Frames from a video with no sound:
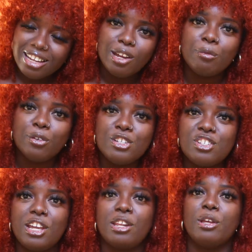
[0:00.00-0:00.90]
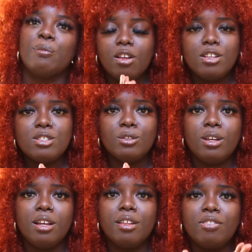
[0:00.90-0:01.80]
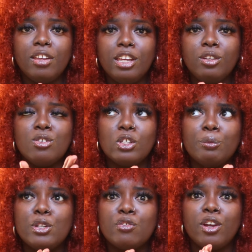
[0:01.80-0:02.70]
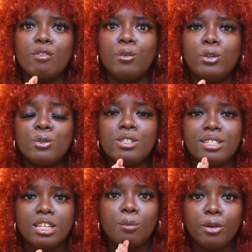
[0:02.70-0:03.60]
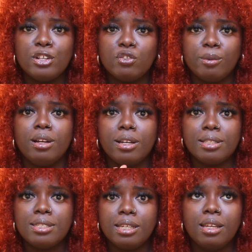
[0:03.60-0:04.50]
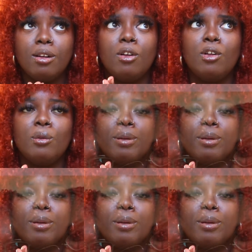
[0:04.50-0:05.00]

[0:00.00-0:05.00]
I appreciate it. Also, y'all, thank you so much for everyone who sent out prayers for my auntie. Oh